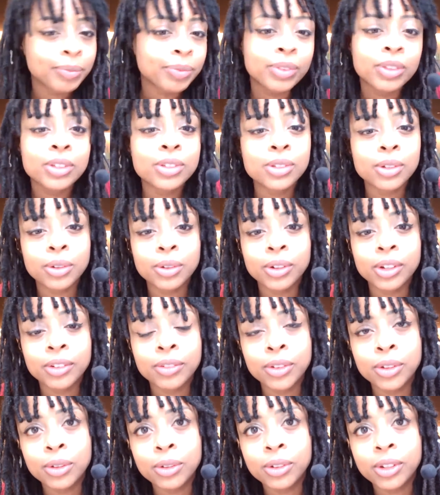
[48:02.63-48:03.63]
So
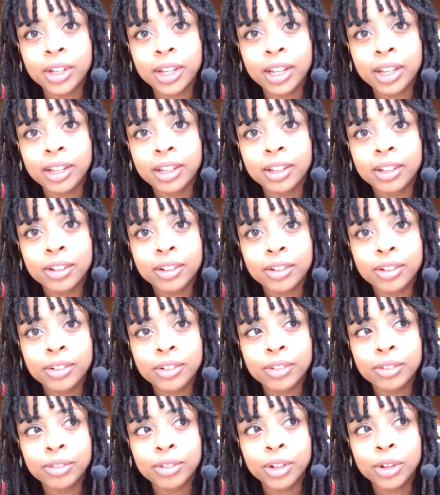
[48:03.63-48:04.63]
if you like
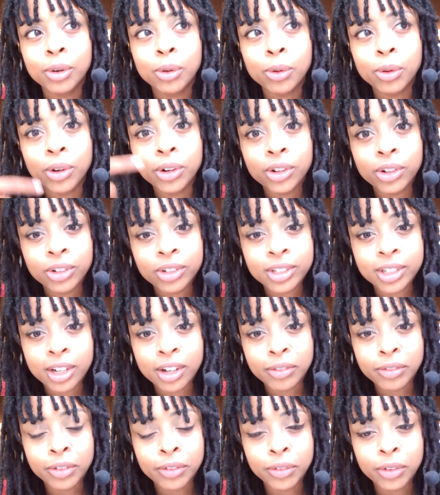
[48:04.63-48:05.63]
record
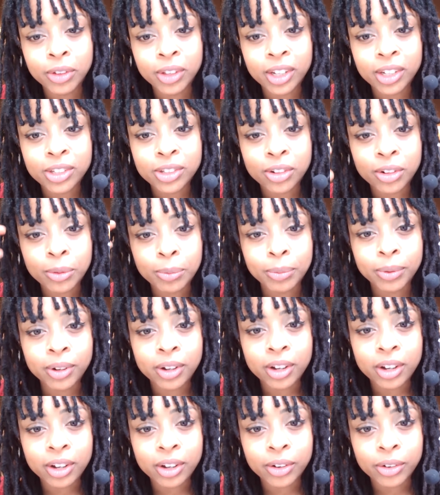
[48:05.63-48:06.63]
yourself, if you like start a
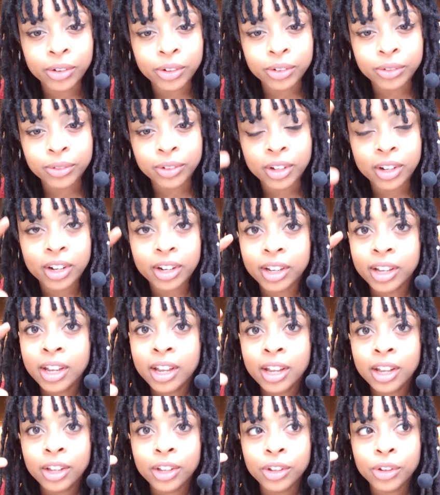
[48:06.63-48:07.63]
blog or a vlog,
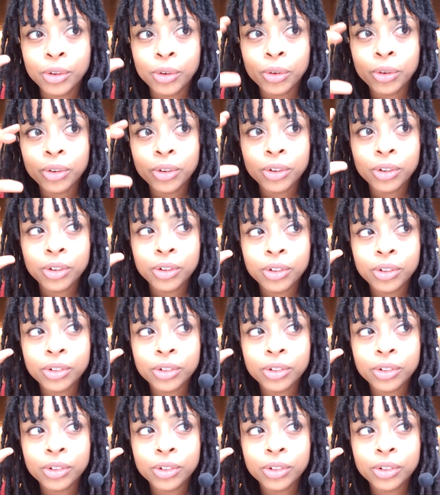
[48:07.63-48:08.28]
your